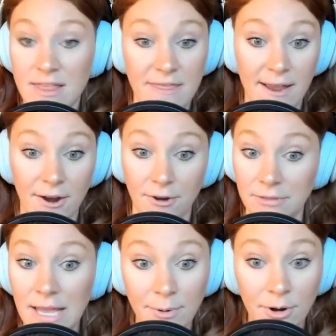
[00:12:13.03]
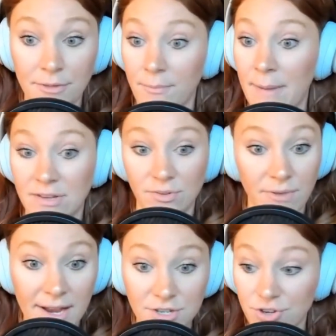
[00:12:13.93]
their labor, their
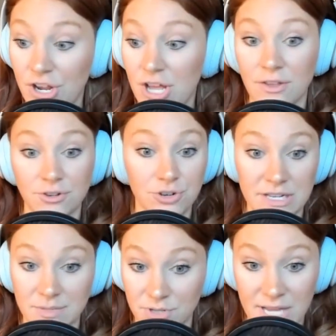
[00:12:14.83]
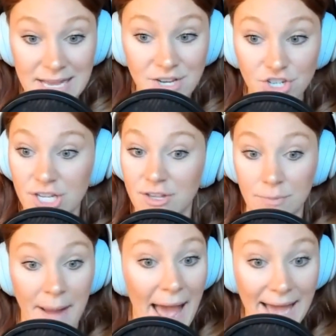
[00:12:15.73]
manufacturing, their transportation, their
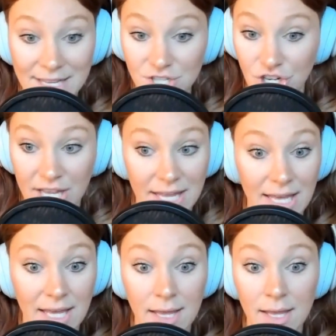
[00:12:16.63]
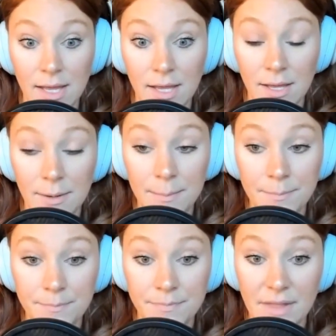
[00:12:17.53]
packaging.
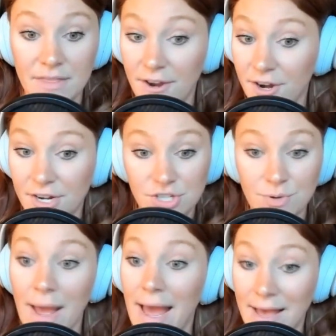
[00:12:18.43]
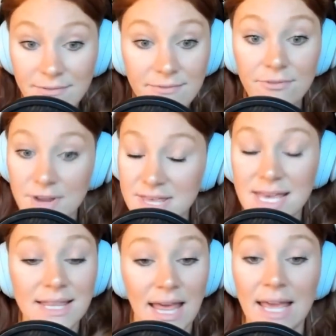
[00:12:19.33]
They're going to do
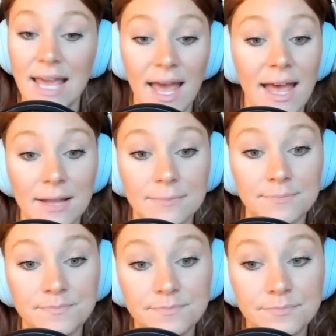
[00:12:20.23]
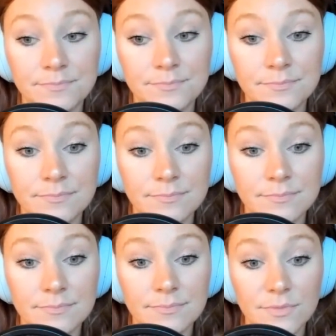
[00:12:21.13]
everything they can
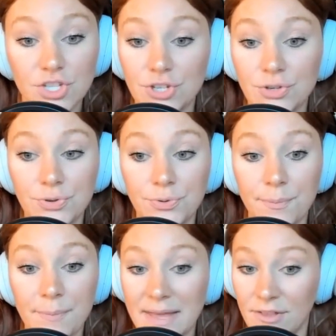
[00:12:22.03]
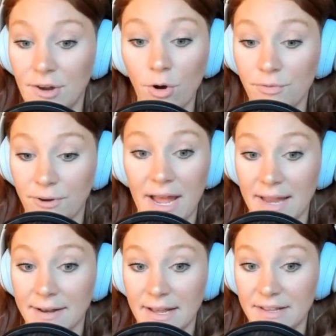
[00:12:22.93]
to make their
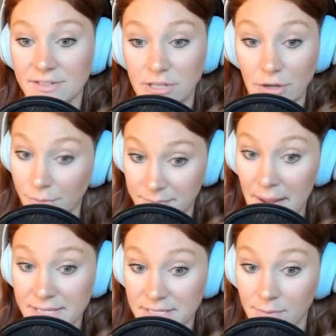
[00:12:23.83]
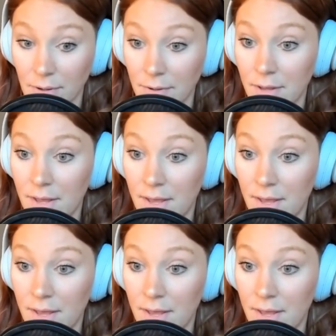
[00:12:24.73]
overhead as low as possible